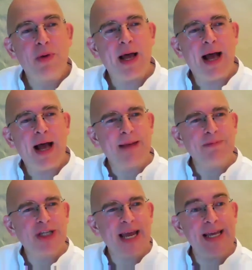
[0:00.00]
And I'm
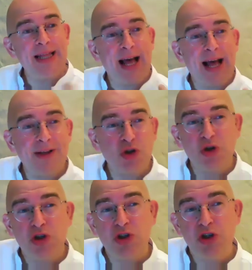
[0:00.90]
saying that
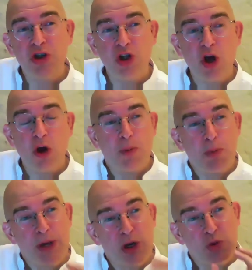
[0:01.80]
just to show, but
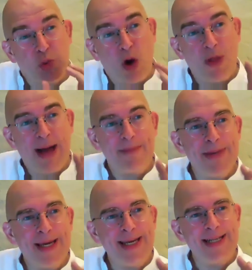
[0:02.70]
because what that
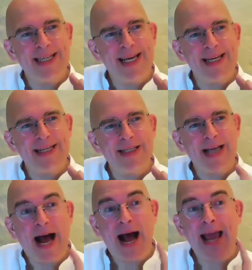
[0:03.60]
means is
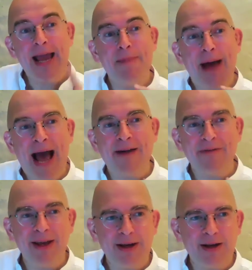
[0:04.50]
I am
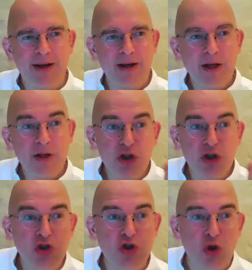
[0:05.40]
having to
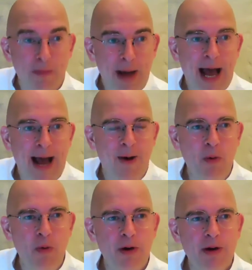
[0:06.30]

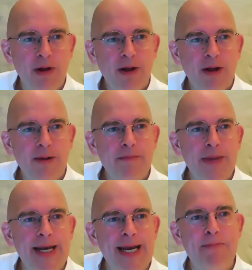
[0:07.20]
somehow
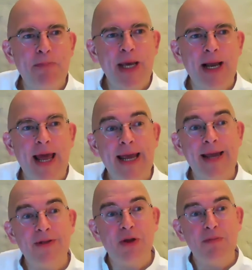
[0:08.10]

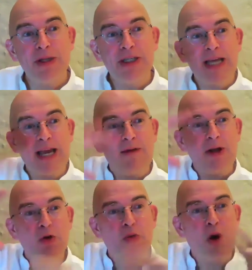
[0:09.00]
manipulate the
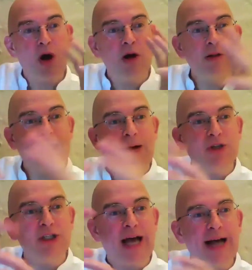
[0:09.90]
material world
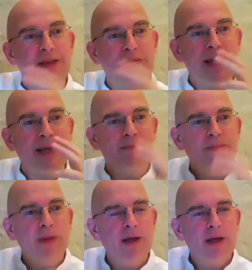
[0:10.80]
outside of me
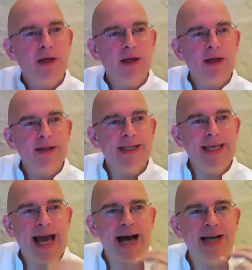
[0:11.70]
to
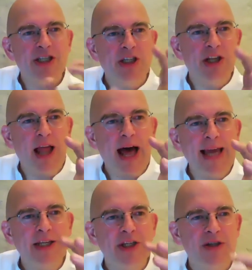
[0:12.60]
get a
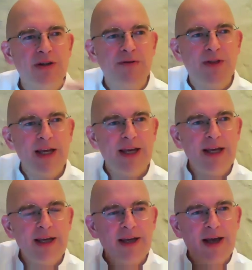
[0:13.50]
slice of the